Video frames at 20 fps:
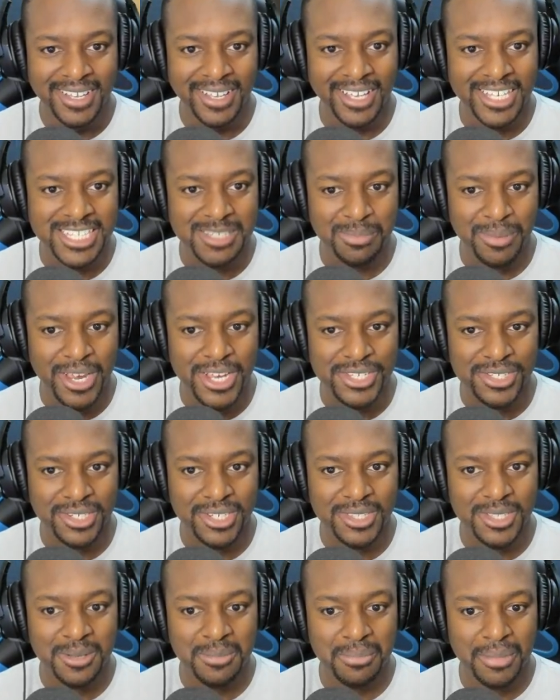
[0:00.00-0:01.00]

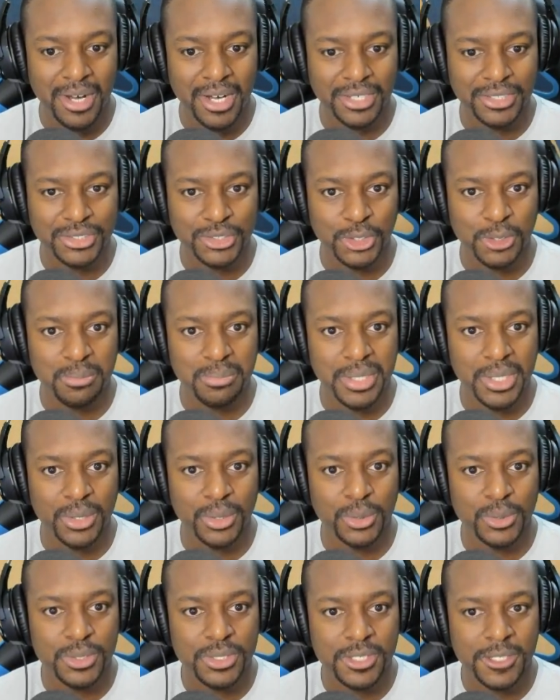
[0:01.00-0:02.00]
Especially the monster
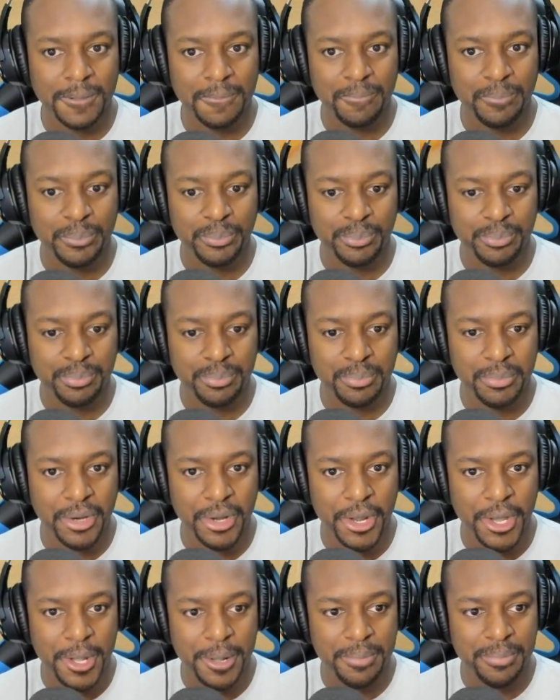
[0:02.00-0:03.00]
beetles.
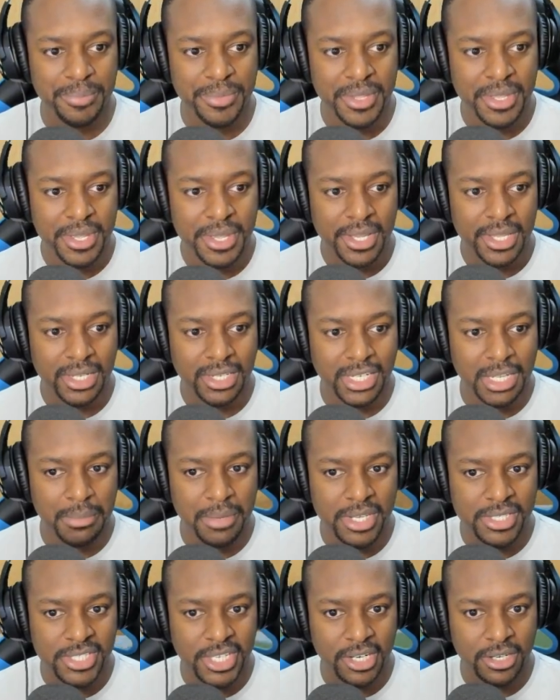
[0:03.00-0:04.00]
But um, let
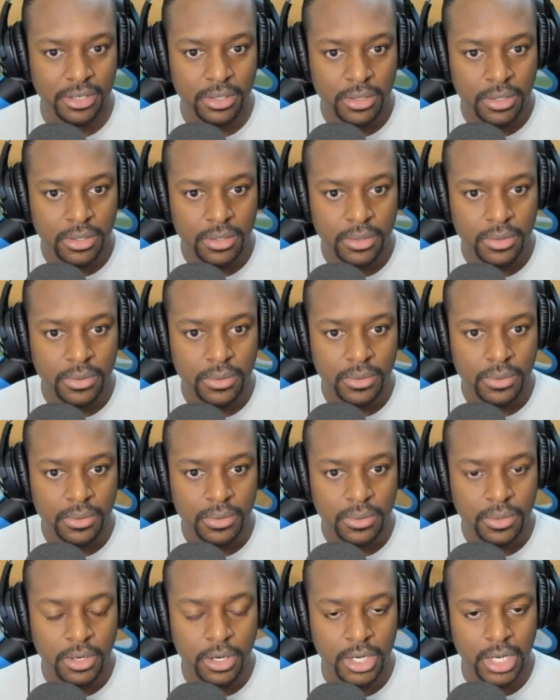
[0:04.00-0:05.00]
me just take a...
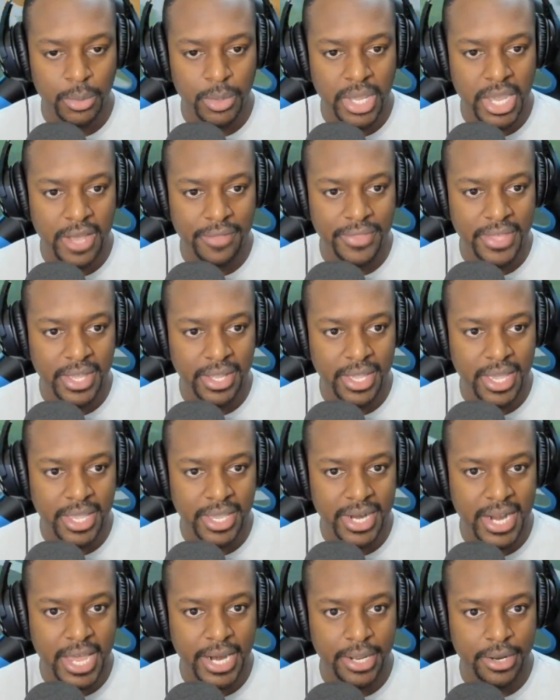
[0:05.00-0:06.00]
Okay, we have that guy.
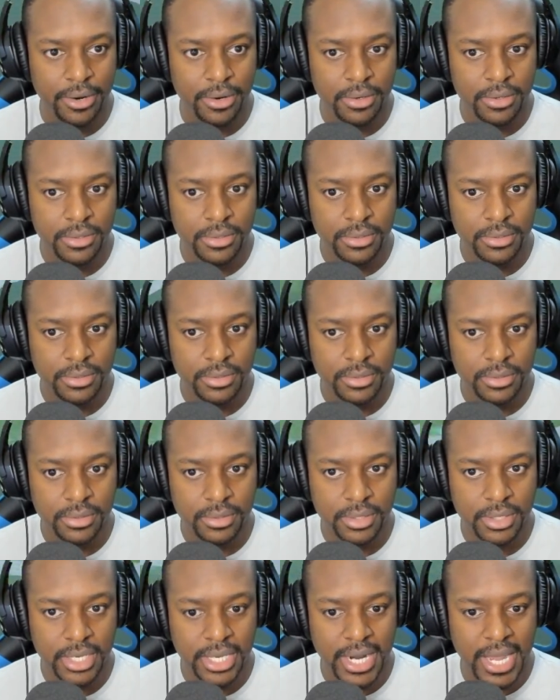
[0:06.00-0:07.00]
Get out of here.
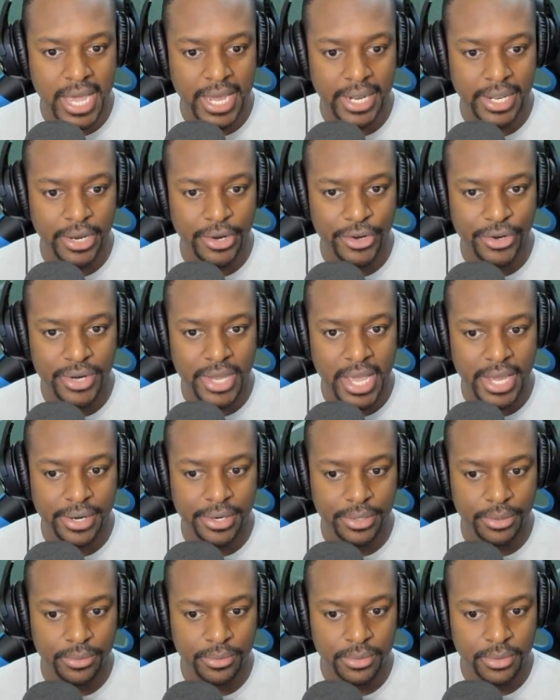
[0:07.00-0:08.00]
Get out of here. You're not
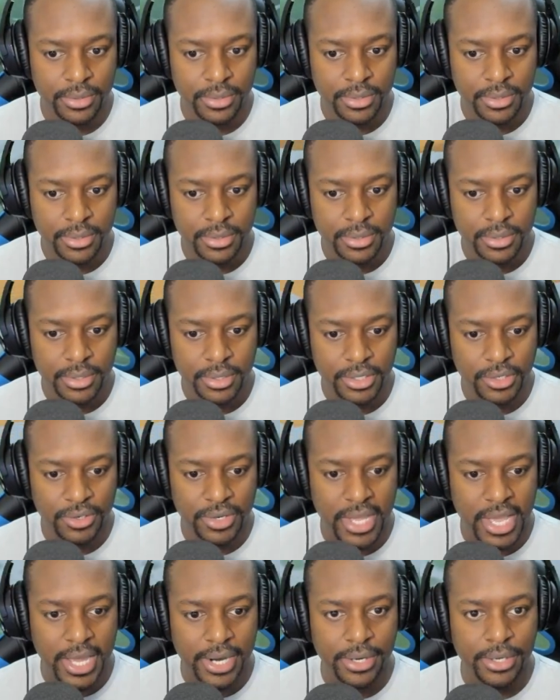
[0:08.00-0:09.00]
new. You're
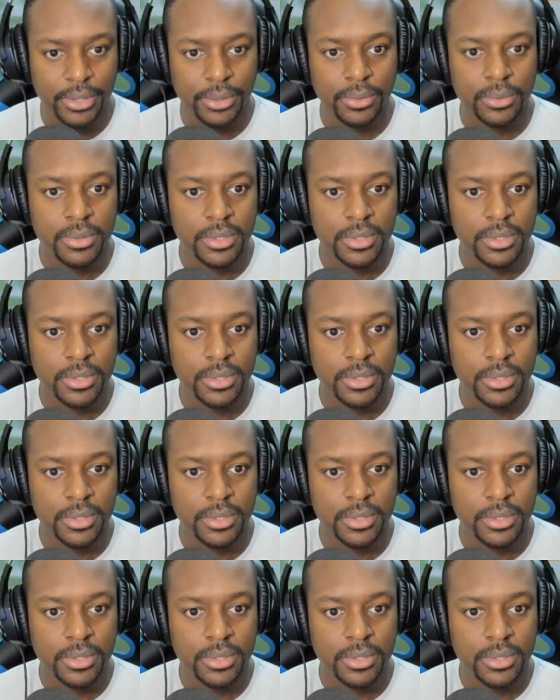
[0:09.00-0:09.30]
not new.